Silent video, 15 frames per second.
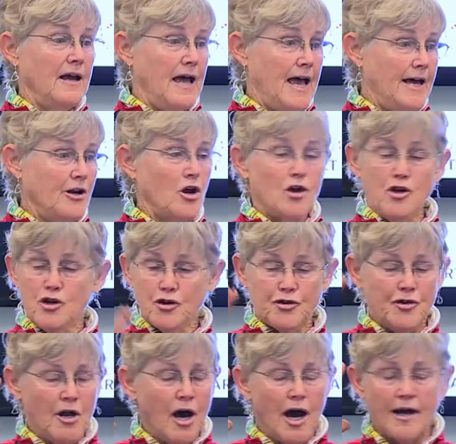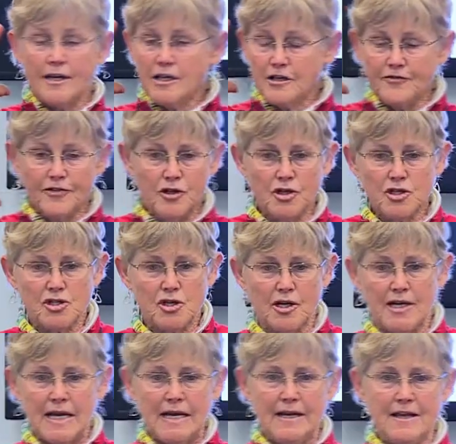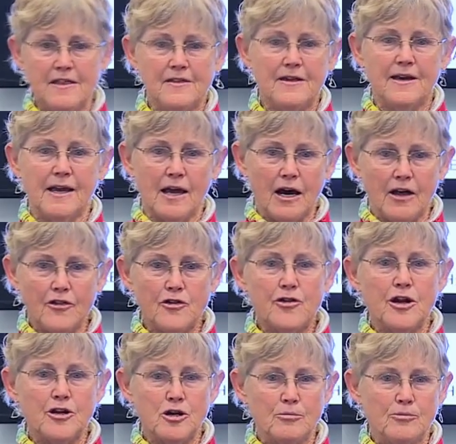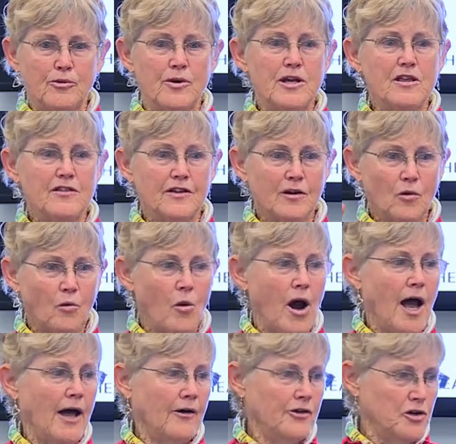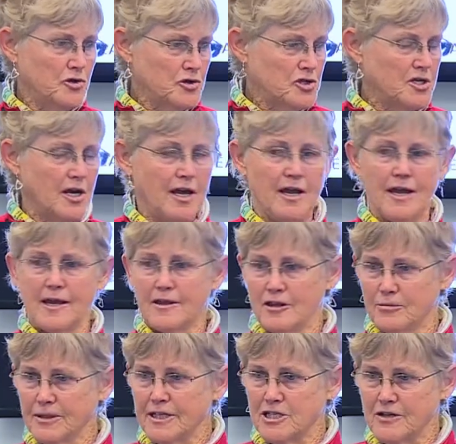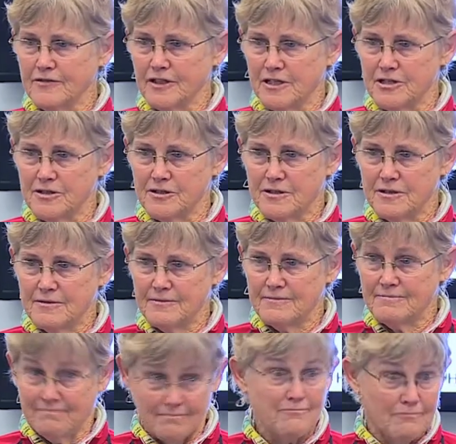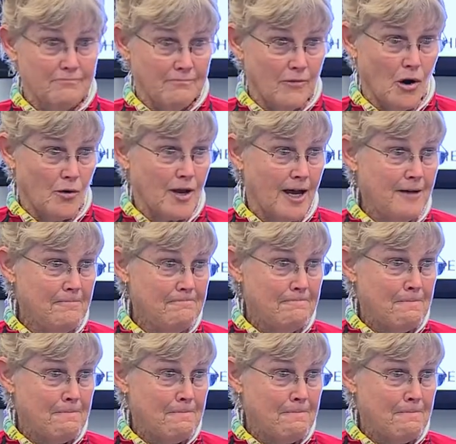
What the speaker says: And you're not going to focus on anything other than your breathing while you're saying the Pledge of Allegiance. Okay?